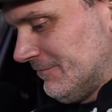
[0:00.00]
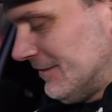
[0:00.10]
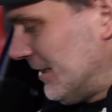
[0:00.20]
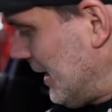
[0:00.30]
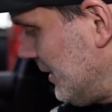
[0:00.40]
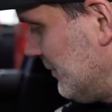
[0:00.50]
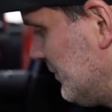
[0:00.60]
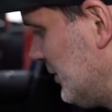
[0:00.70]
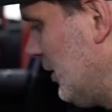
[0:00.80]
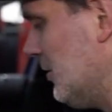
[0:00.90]
Okay,
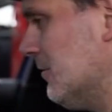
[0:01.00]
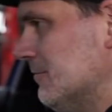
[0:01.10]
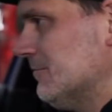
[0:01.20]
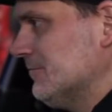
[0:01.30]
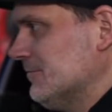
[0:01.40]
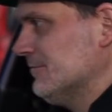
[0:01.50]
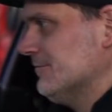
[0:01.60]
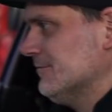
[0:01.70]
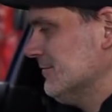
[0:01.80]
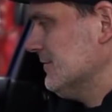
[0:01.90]
so
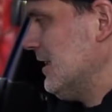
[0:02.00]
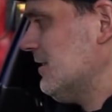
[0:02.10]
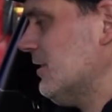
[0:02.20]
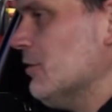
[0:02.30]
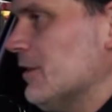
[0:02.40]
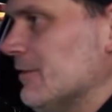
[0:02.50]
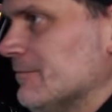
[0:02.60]
let's do it.